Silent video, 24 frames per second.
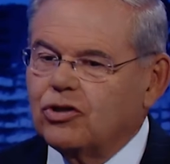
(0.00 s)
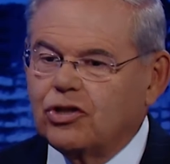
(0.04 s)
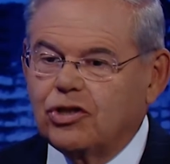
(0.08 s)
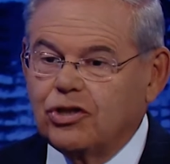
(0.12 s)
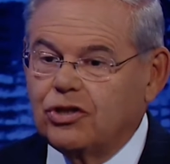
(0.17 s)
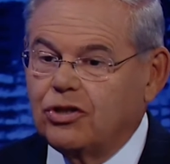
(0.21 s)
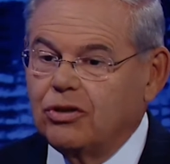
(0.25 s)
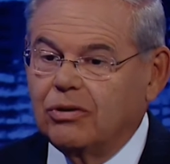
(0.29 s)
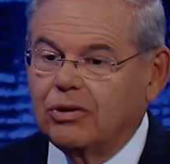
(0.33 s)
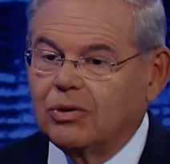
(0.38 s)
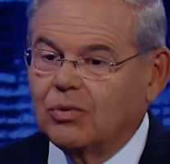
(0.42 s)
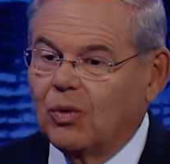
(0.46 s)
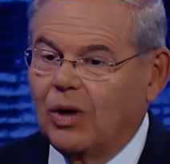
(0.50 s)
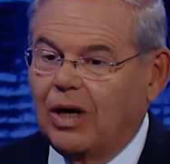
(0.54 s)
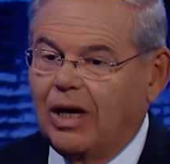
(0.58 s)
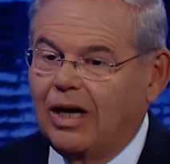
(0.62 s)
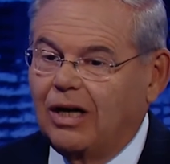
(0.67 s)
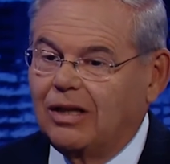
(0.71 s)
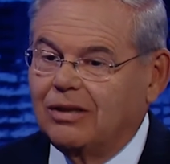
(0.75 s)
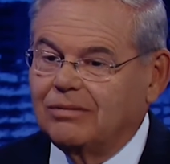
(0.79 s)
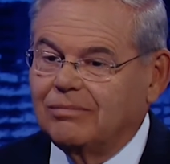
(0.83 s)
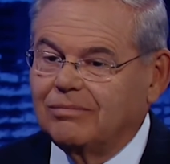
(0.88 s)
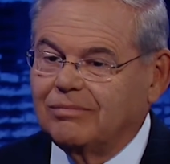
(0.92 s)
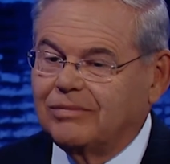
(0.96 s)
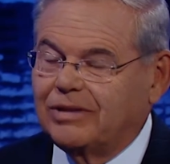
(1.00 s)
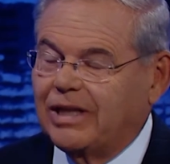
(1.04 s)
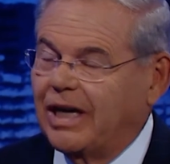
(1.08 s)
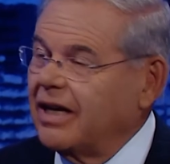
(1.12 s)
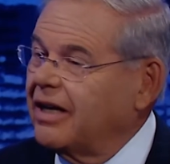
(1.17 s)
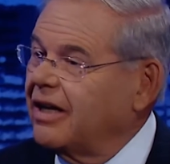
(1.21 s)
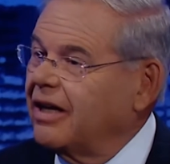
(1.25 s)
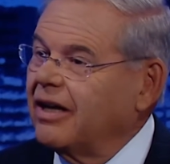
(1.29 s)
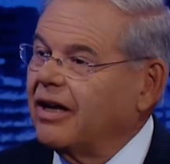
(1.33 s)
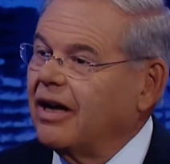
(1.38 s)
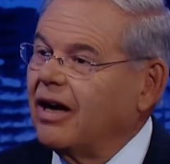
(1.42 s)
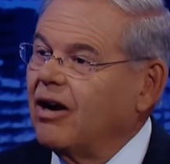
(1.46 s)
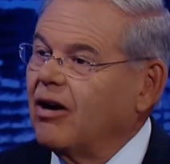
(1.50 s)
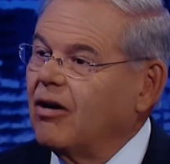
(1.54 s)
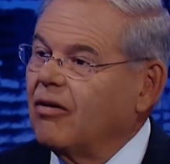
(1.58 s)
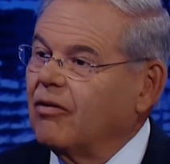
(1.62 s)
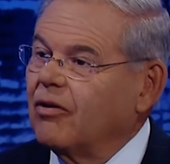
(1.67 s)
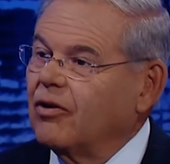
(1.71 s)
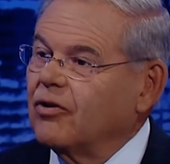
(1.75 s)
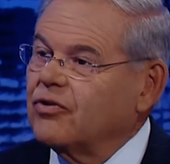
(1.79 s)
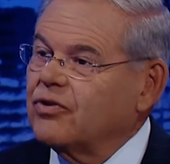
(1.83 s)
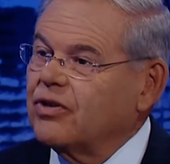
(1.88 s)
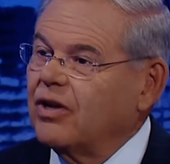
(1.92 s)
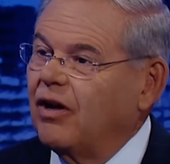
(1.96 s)
she's doing well, taking care of
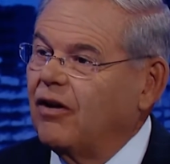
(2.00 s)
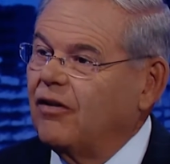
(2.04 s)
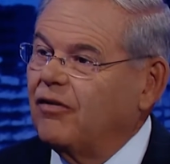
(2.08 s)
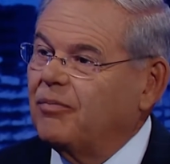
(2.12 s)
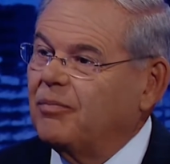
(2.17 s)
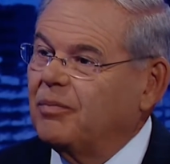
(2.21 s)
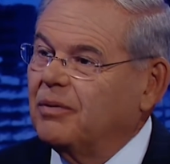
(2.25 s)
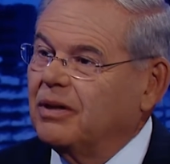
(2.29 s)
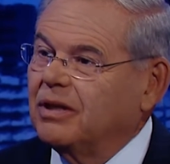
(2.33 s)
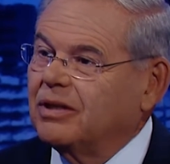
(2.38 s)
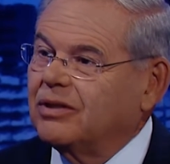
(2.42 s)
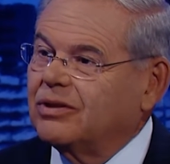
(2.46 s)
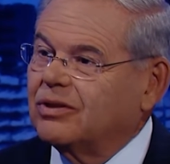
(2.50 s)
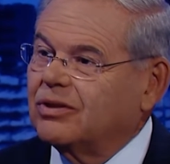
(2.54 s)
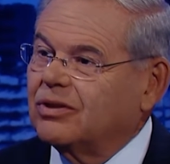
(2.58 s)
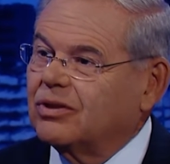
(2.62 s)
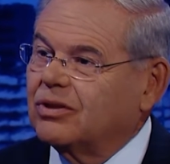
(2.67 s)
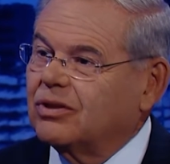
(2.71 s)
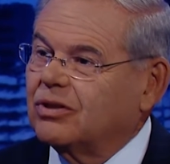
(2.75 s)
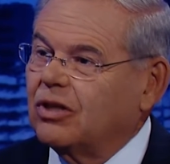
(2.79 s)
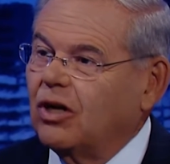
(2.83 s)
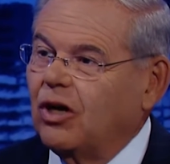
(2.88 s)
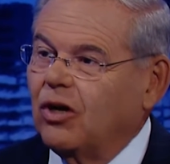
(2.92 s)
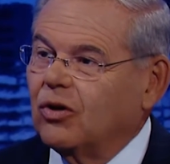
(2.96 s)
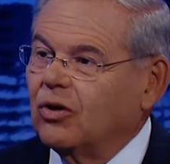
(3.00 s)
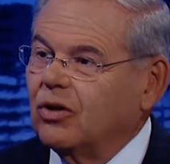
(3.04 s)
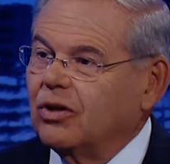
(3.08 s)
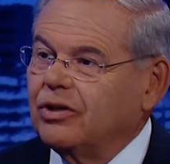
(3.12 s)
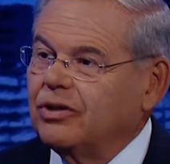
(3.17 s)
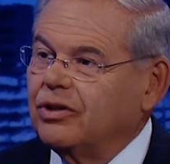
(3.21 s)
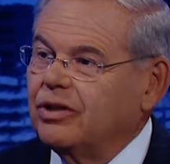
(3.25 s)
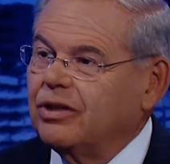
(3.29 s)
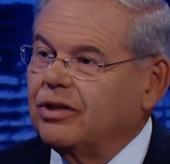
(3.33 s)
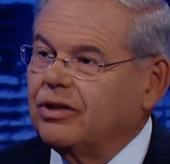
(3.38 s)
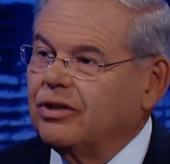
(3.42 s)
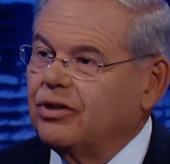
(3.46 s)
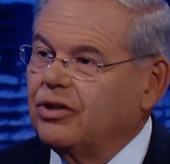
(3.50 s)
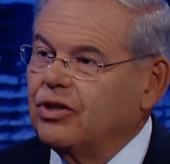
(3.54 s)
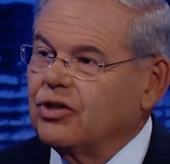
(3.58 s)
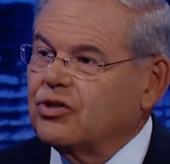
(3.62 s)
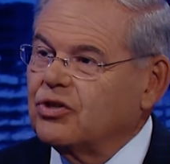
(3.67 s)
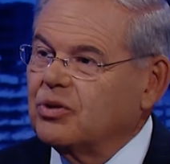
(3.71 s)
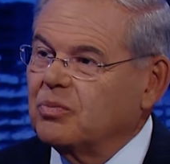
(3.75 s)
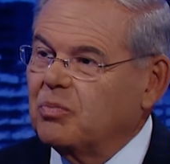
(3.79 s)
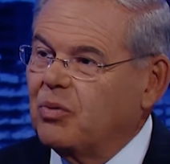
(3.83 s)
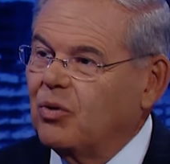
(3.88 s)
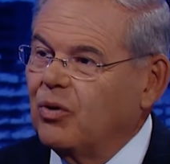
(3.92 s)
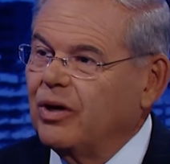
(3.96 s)
herself, but totally
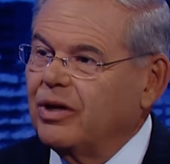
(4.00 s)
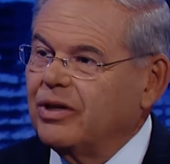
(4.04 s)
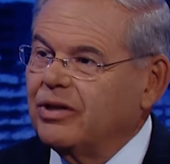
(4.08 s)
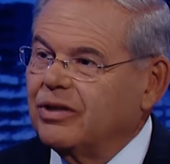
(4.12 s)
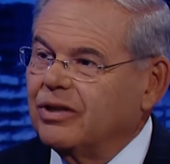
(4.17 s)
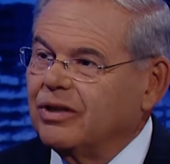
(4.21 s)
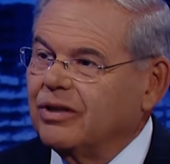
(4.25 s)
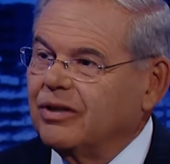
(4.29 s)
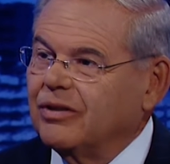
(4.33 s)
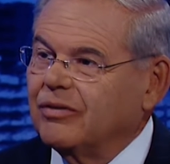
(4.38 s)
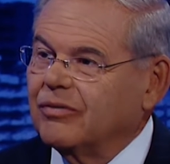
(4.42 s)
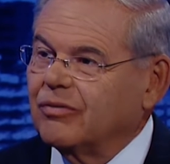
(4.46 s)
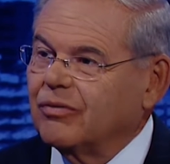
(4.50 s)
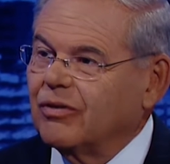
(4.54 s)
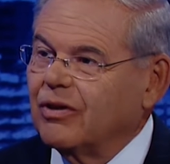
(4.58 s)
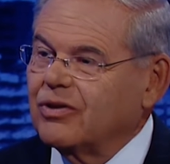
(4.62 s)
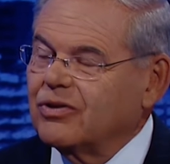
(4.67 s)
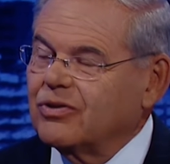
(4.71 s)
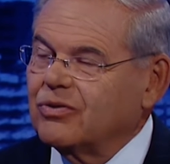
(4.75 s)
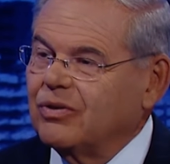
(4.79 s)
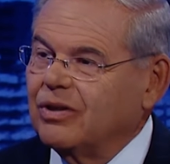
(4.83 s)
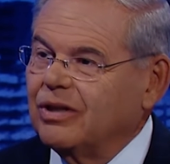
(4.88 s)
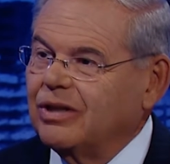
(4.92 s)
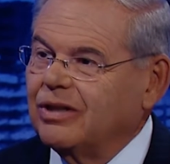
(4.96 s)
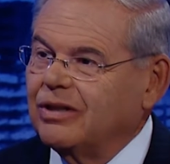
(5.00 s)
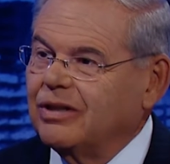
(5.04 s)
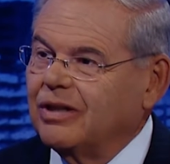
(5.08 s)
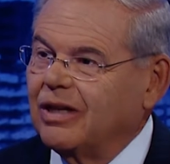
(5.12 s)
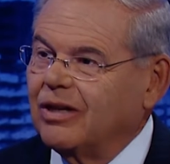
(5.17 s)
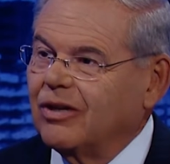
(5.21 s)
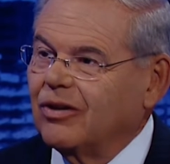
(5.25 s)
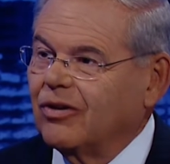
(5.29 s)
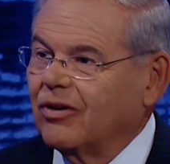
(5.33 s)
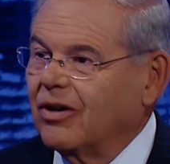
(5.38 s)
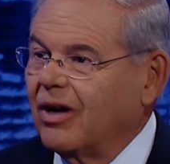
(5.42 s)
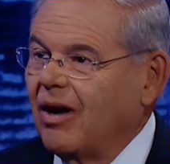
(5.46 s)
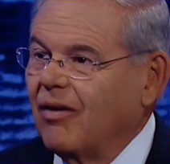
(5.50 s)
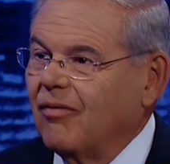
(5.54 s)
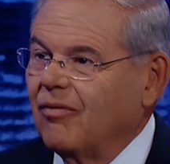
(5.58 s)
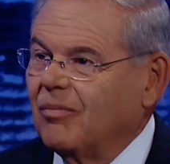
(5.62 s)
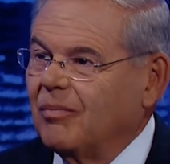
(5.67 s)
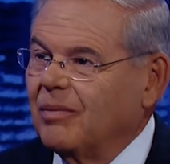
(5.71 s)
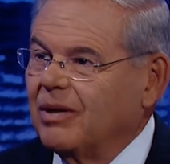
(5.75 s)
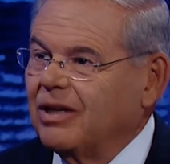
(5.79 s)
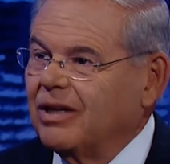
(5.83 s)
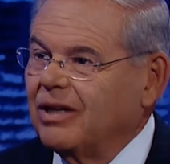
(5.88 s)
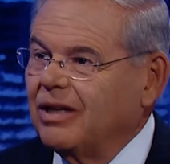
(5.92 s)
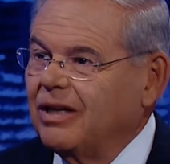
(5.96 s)
disappointed and frustrated that her
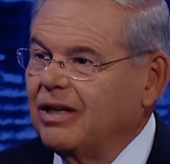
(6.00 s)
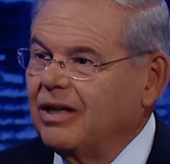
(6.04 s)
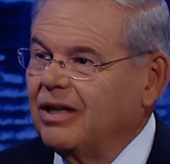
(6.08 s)
government